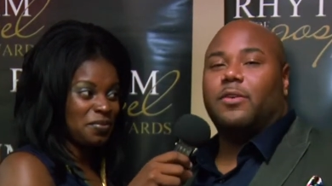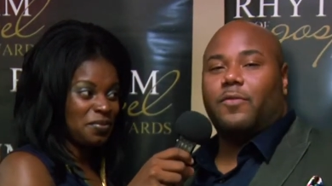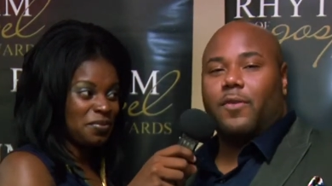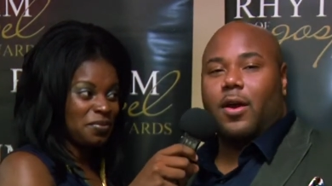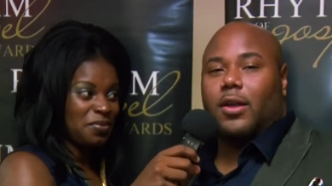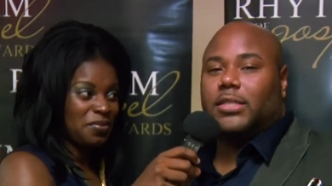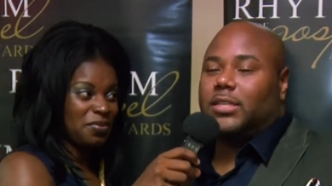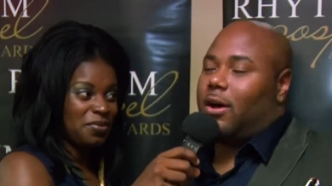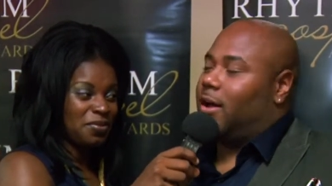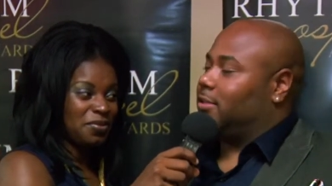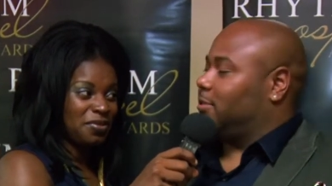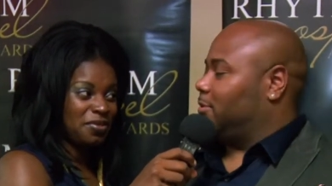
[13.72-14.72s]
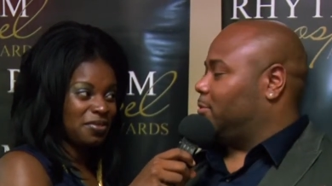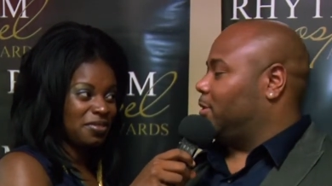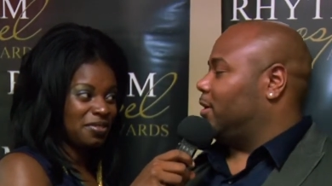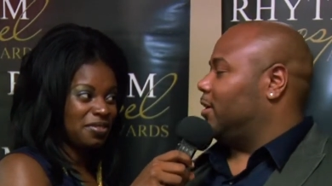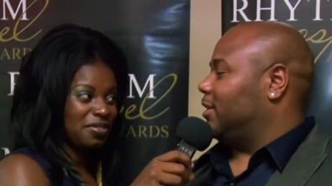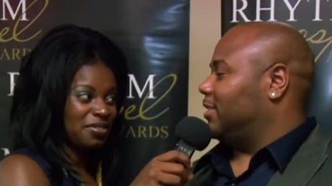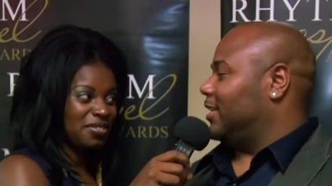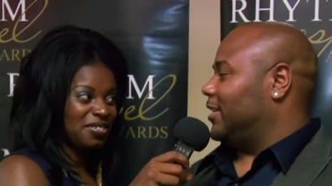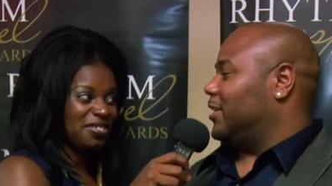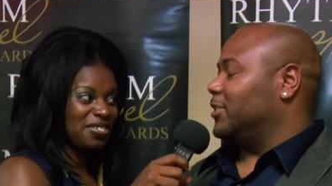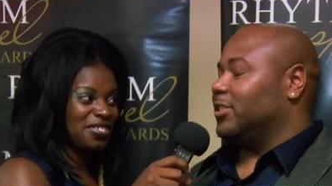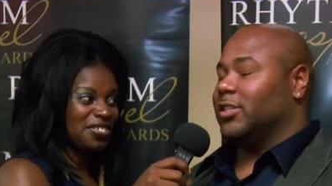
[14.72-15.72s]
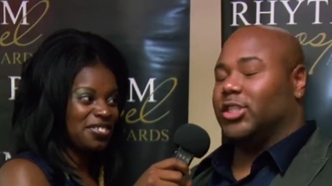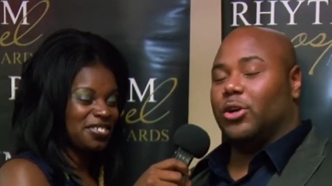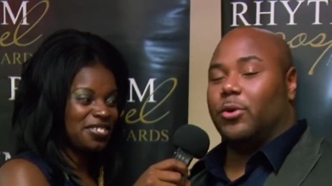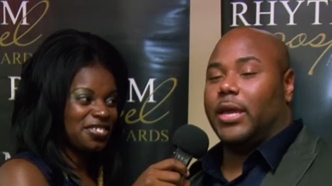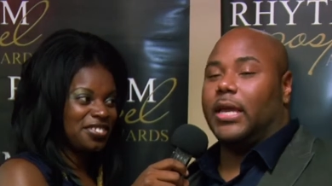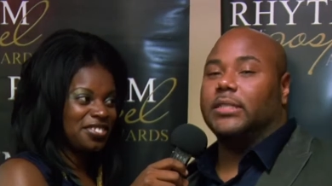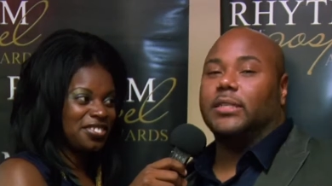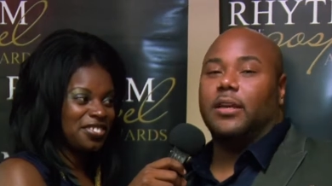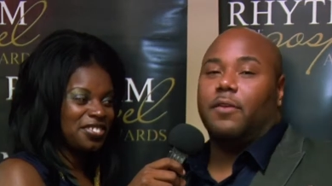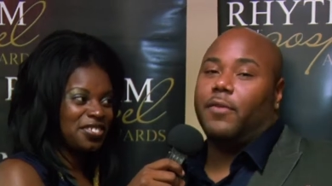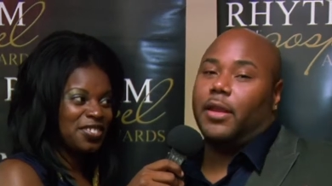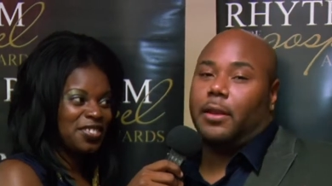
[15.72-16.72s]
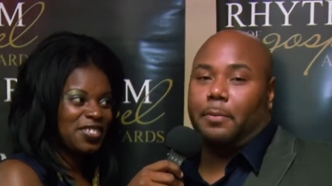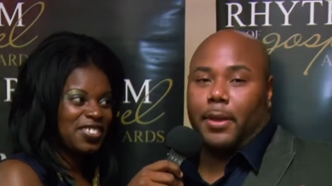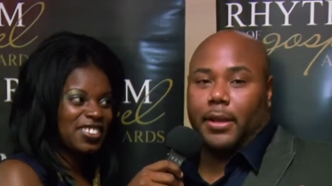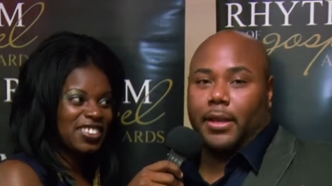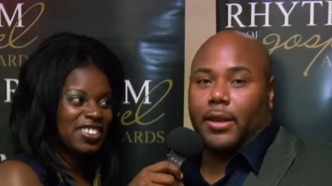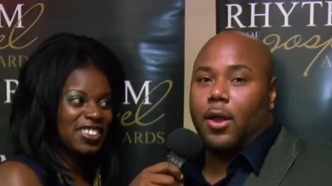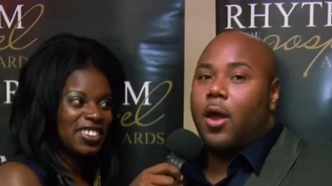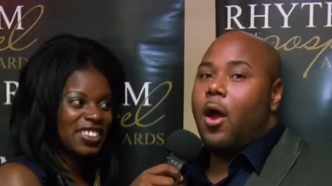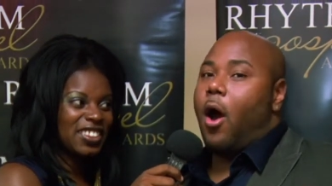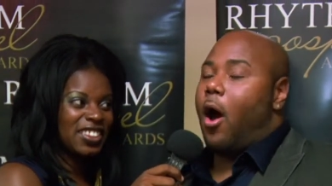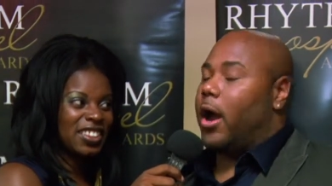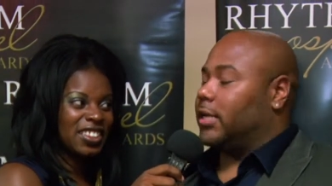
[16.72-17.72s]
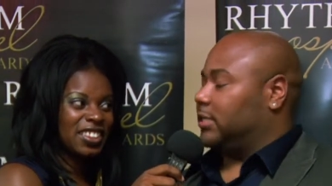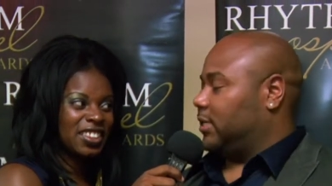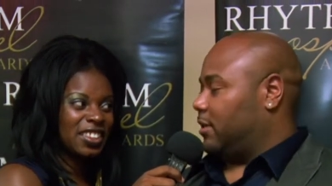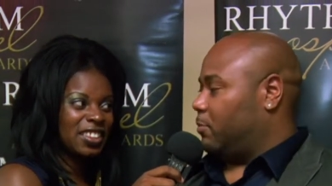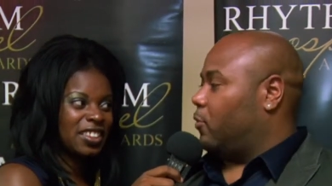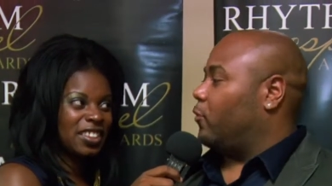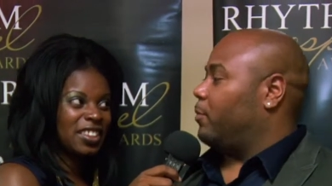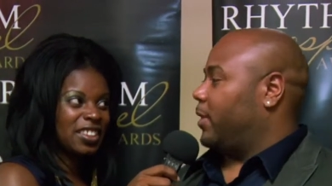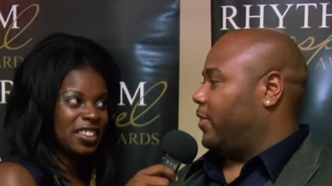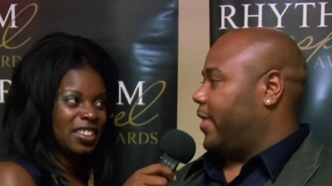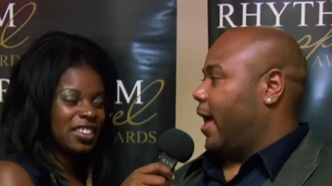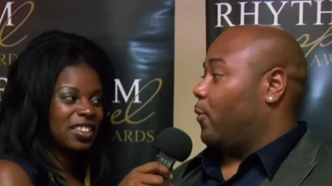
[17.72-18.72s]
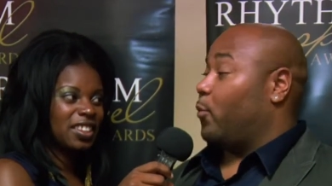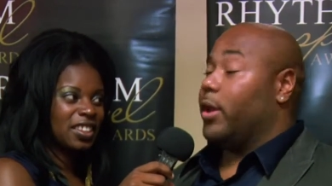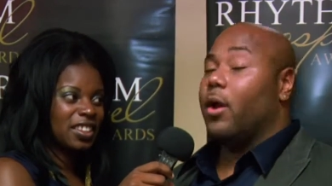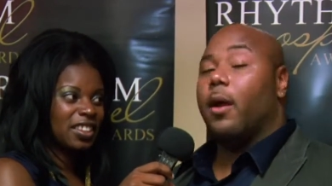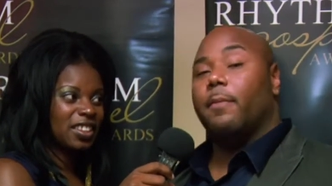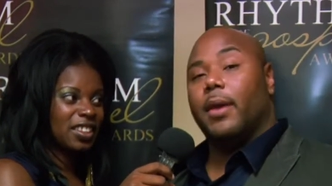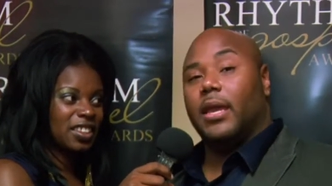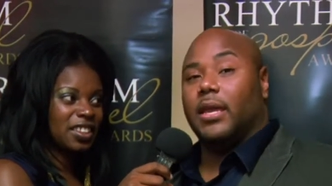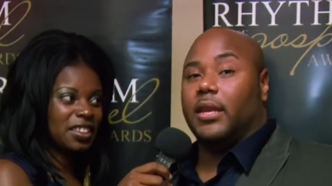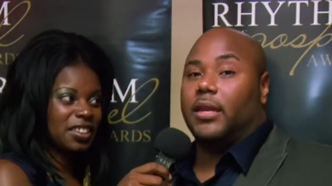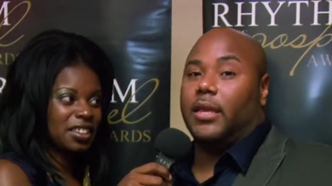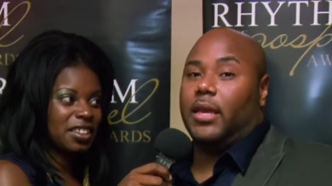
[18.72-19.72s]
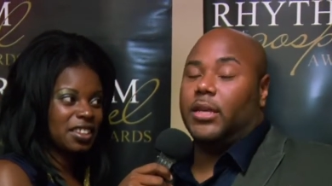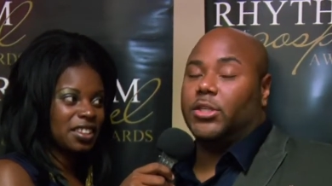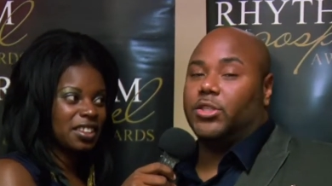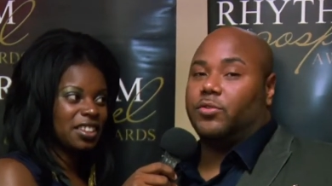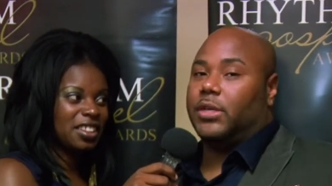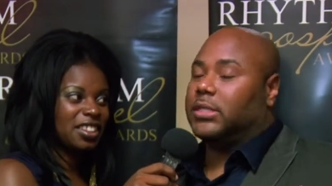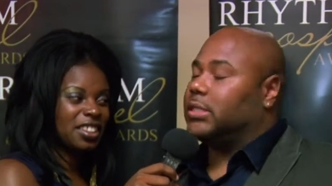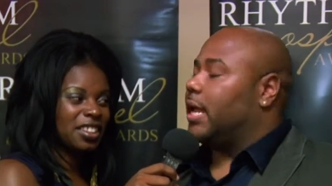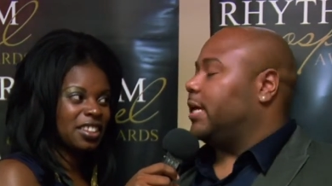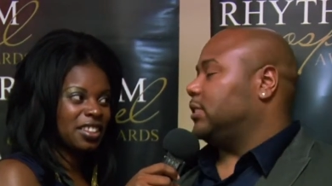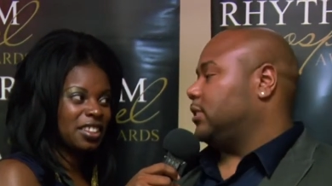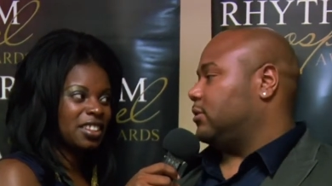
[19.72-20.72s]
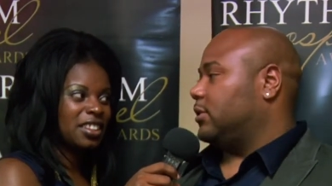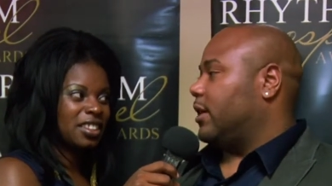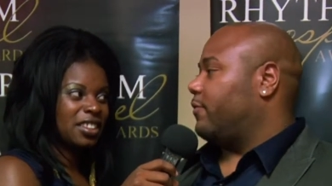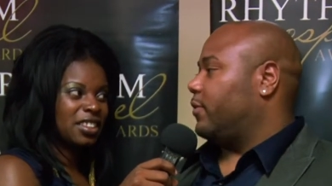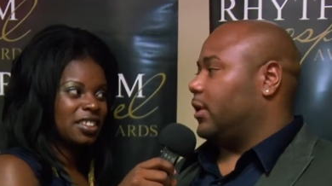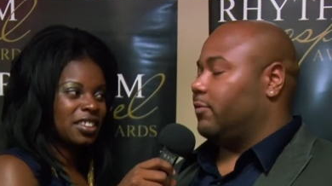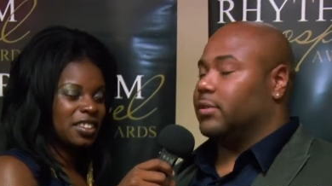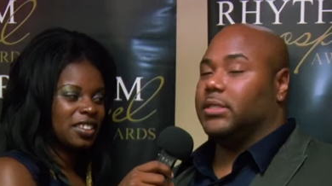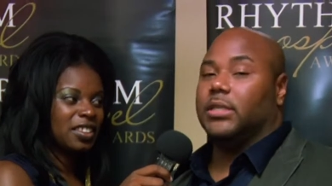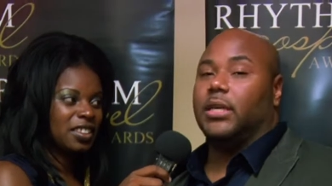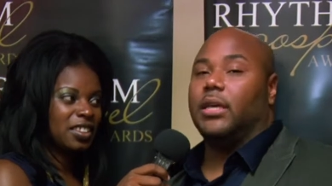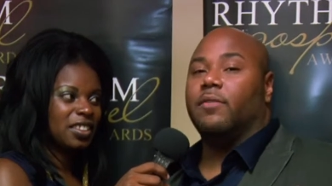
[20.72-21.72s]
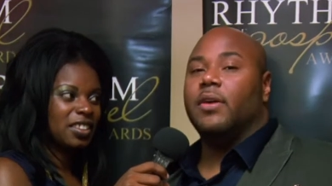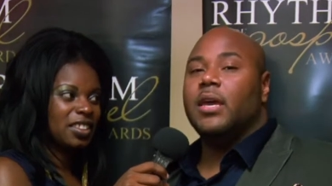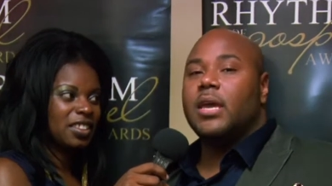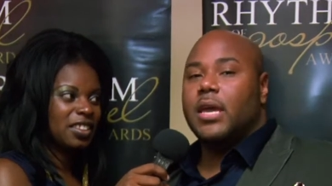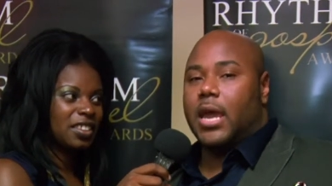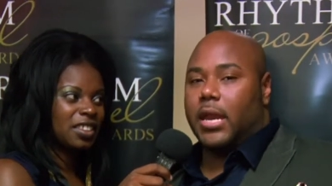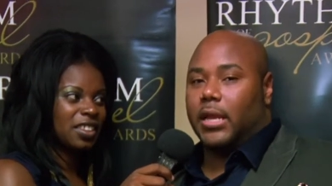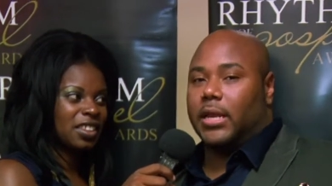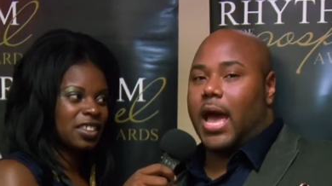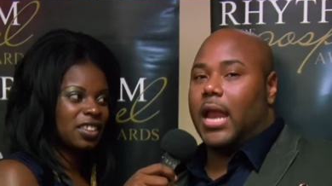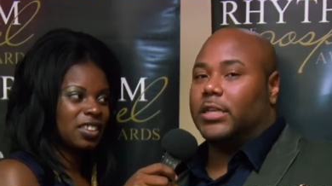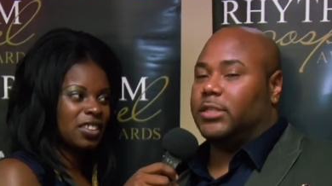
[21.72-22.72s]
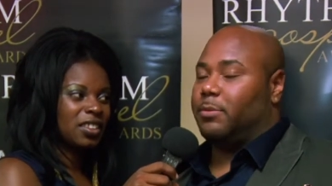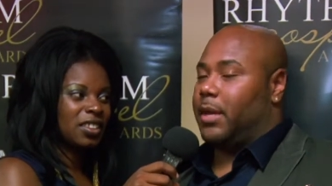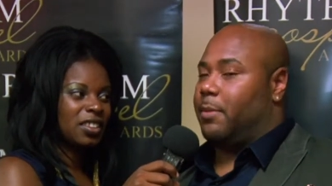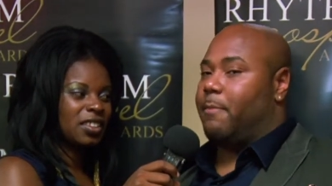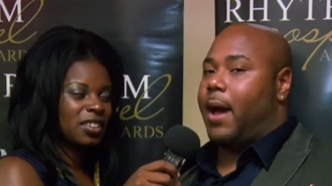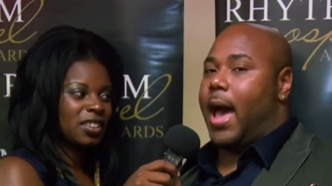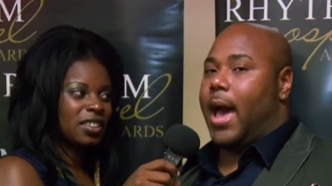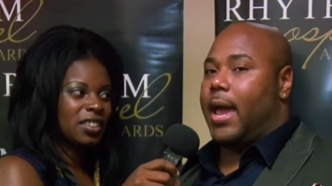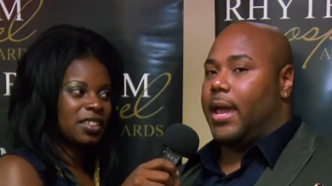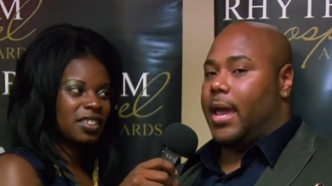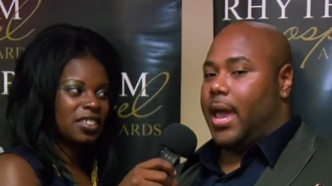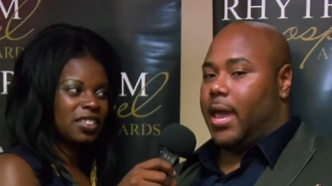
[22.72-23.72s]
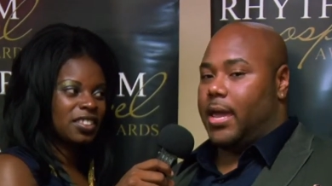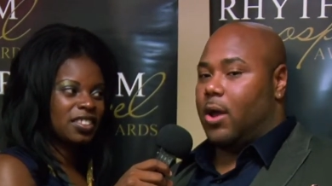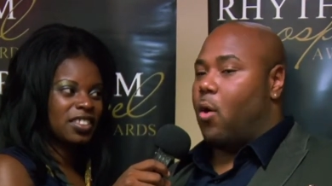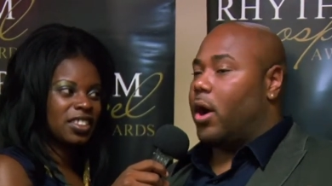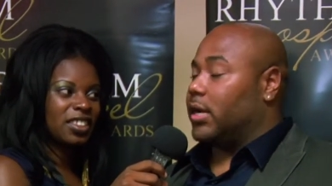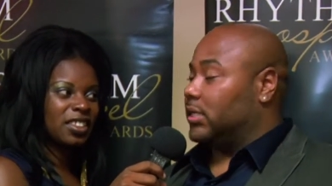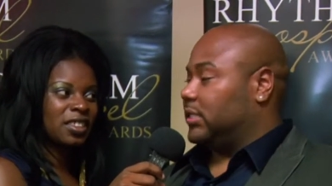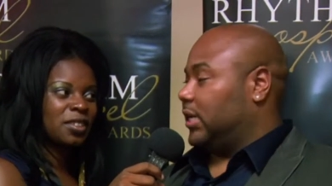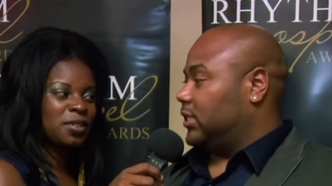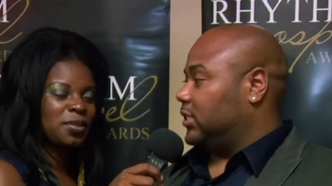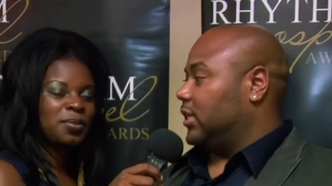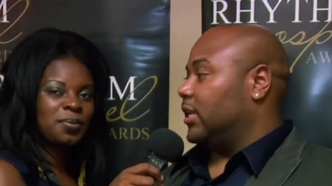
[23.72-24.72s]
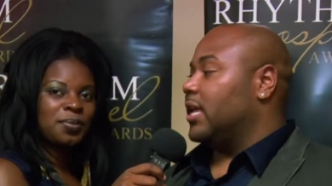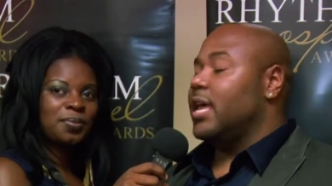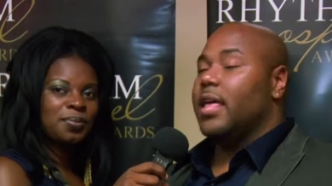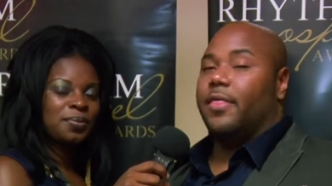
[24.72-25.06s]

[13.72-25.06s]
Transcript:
Speaker 1: so far is awesome. A good, good showcasing of independent artists in the movement that we are making in the industry. It's nice to definitely receive an acknowledgement by a organization